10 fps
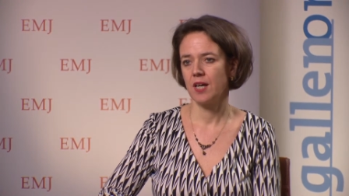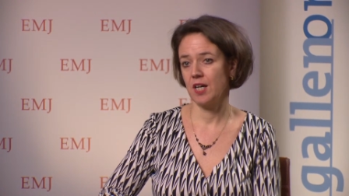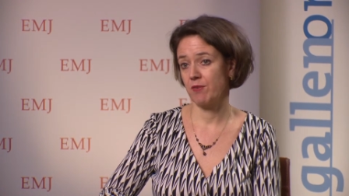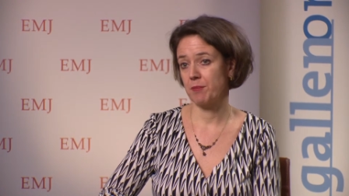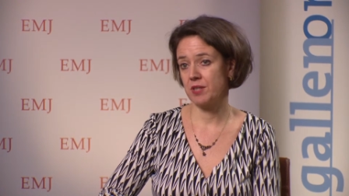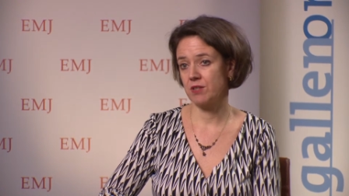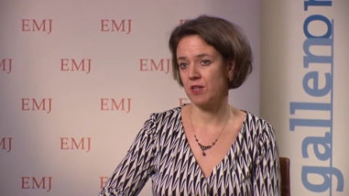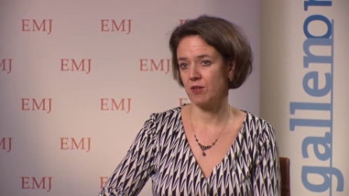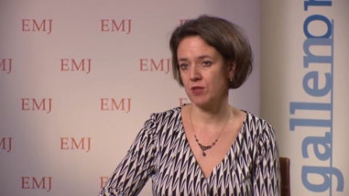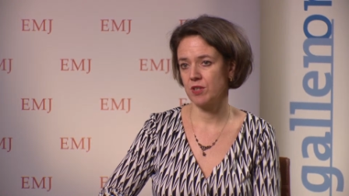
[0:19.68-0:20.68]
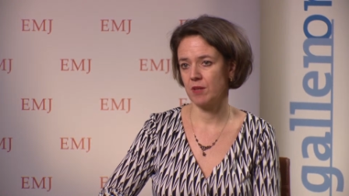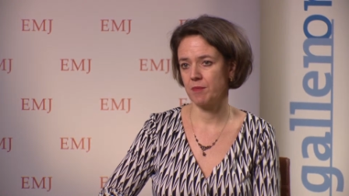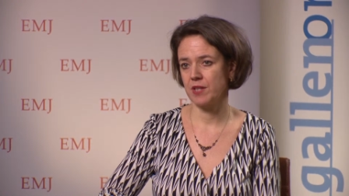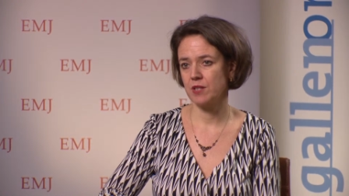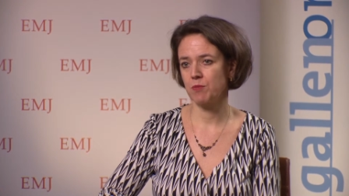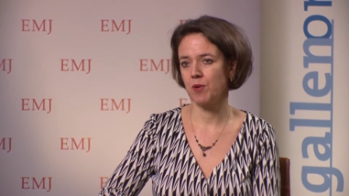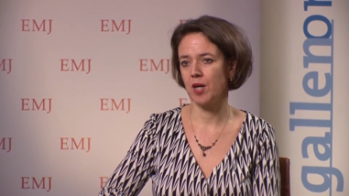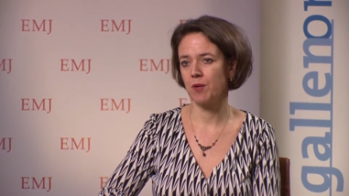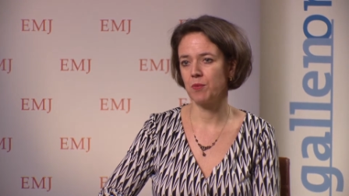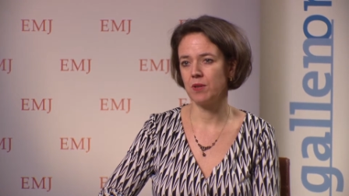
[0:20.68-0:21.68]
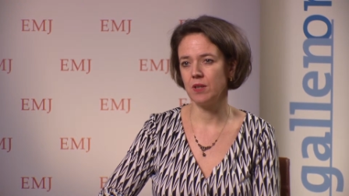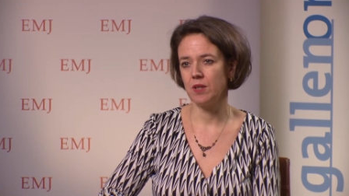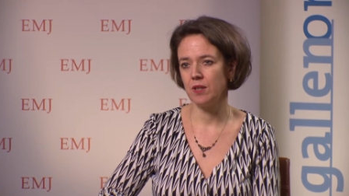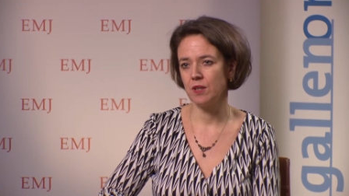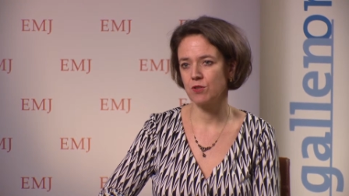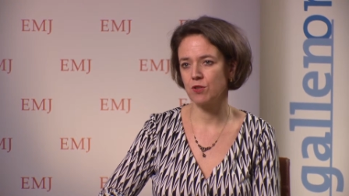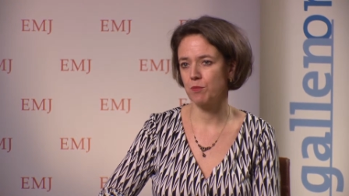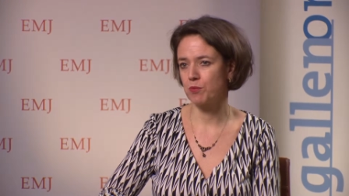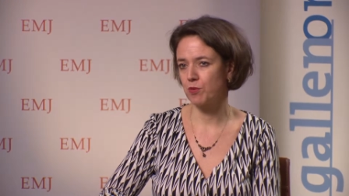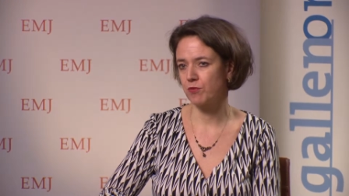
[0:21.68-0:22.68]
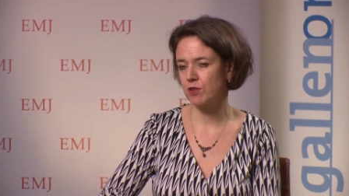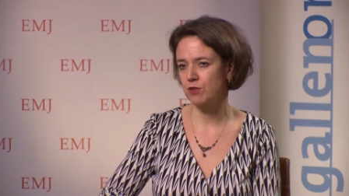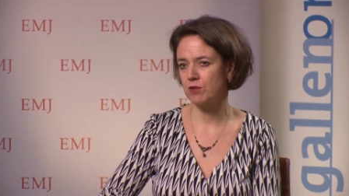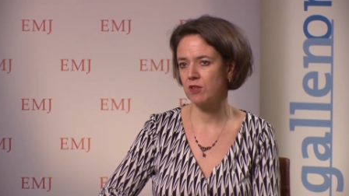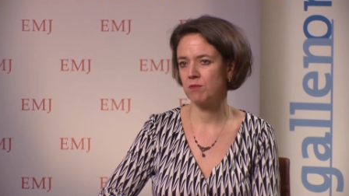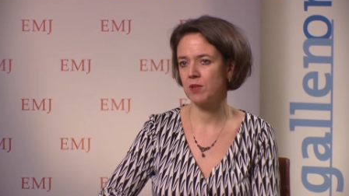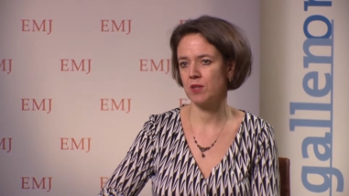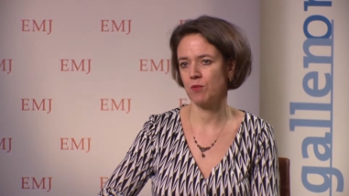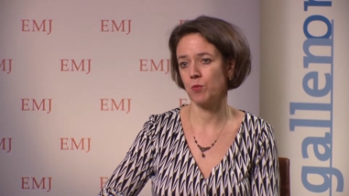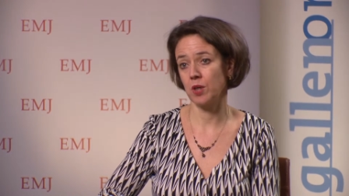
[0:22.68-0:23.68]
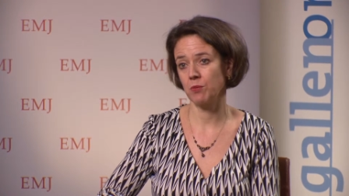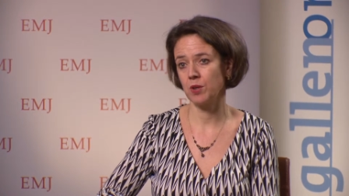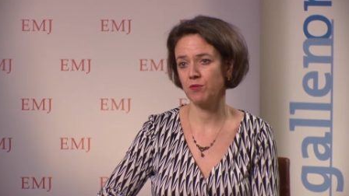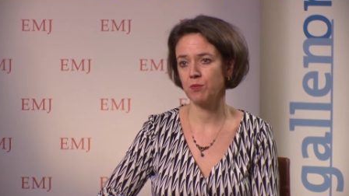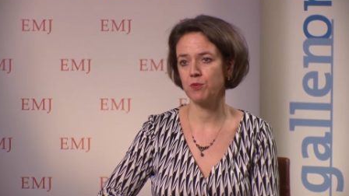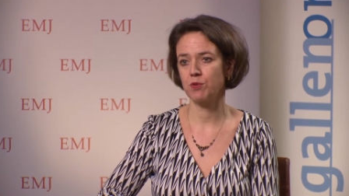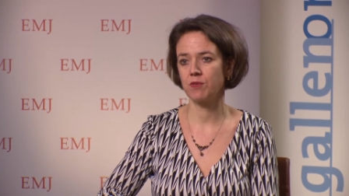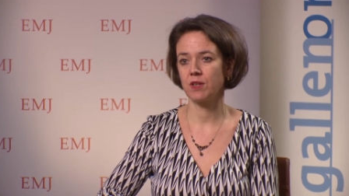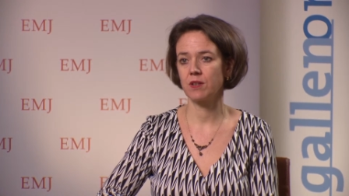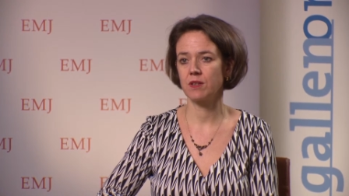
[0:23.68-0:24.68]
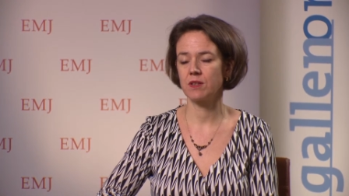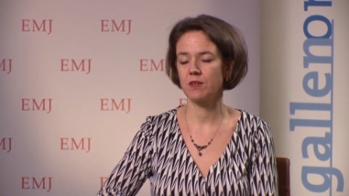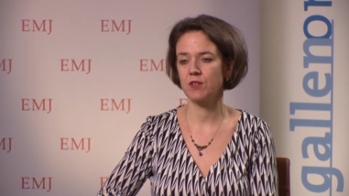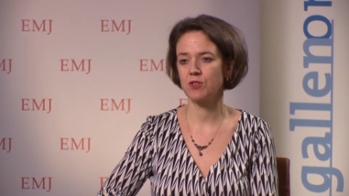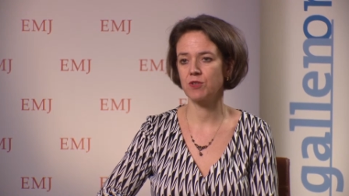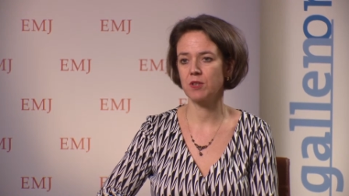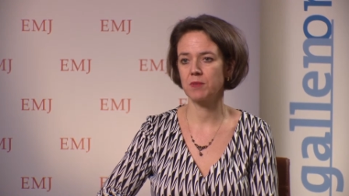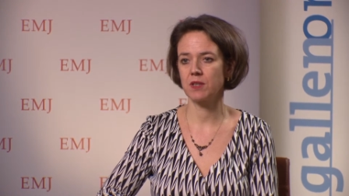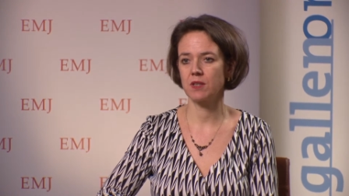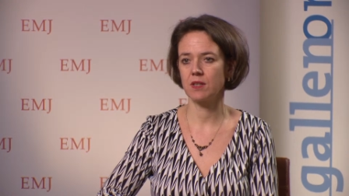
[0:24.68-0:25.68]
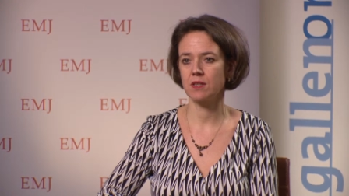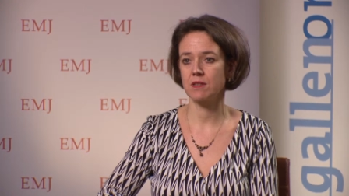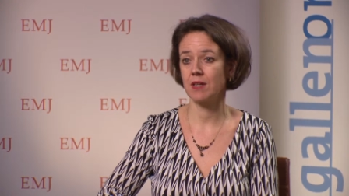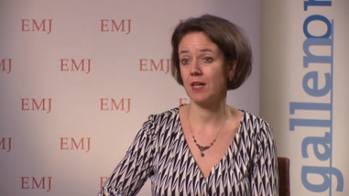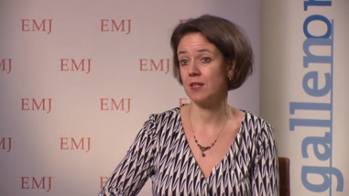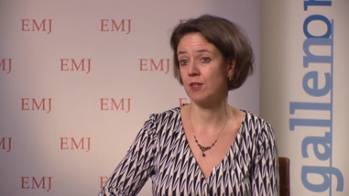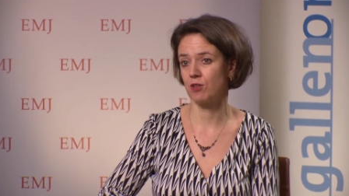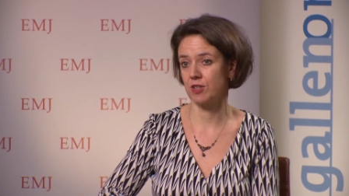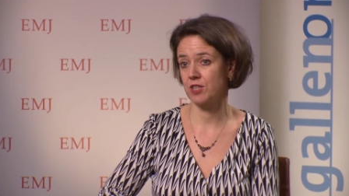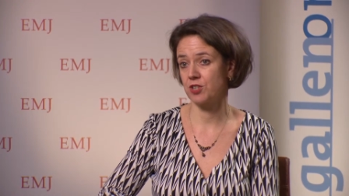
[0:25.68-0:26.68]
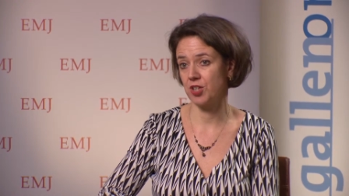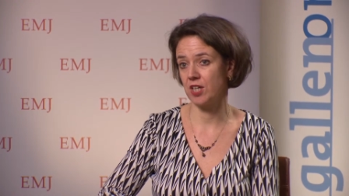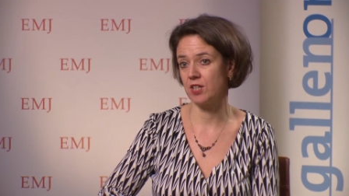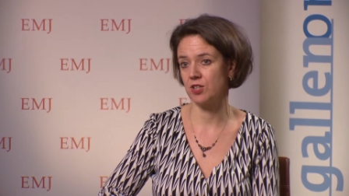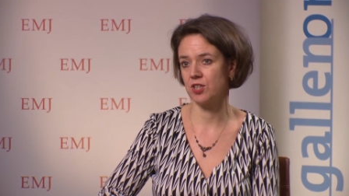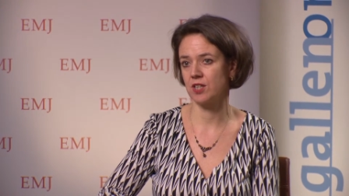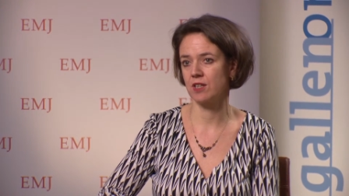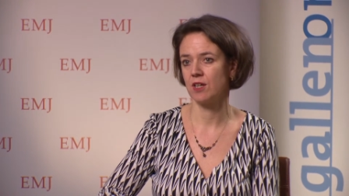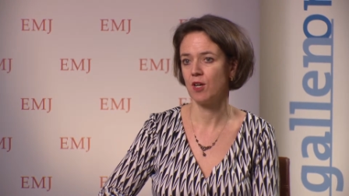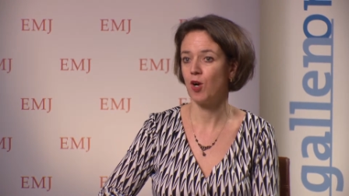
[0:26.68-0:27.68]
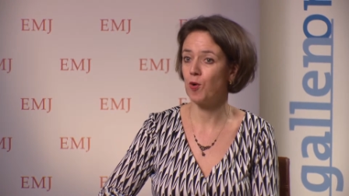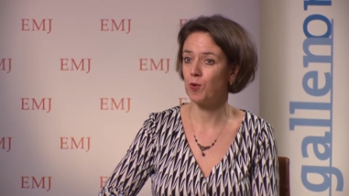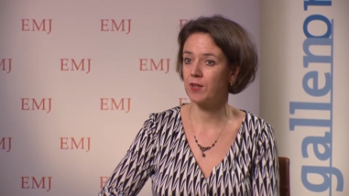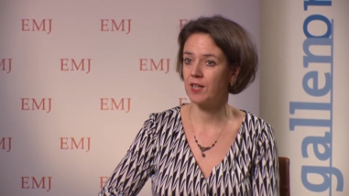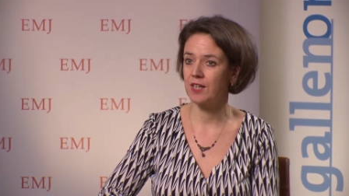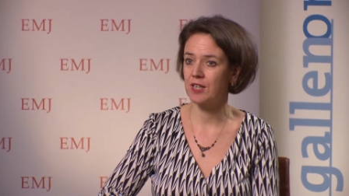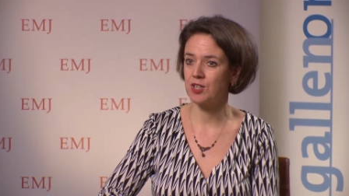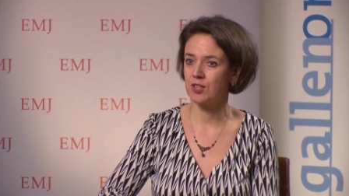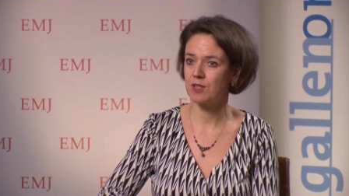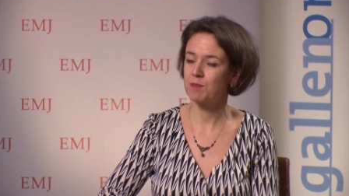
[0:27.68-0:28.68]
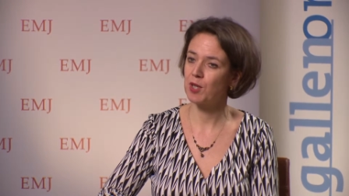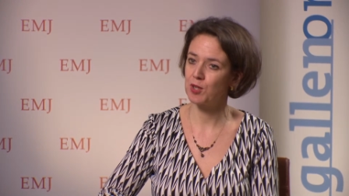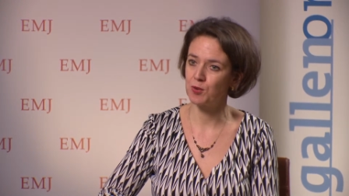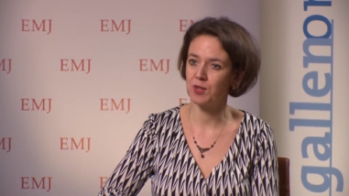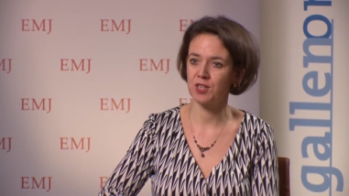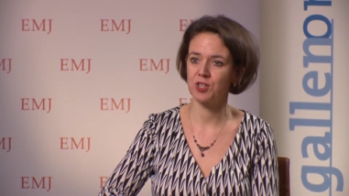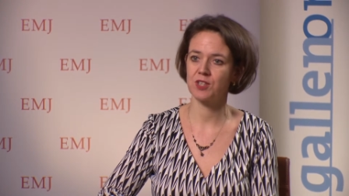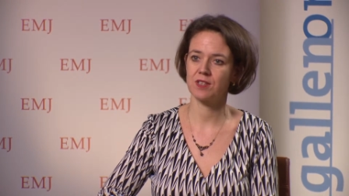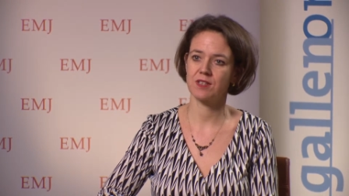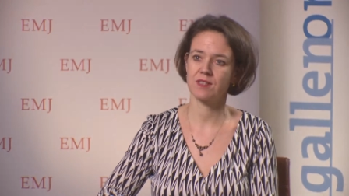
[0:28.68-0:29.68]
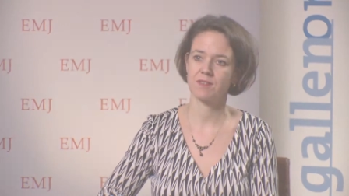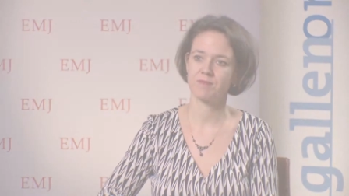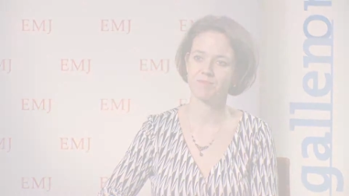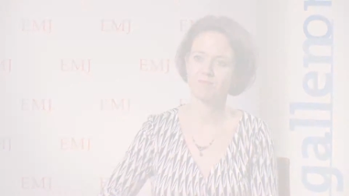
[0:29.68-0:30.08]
have a better outcome. That's why we need to improve the treatment, and one way of improving the treatment is adding or exchanging old agents by new agents.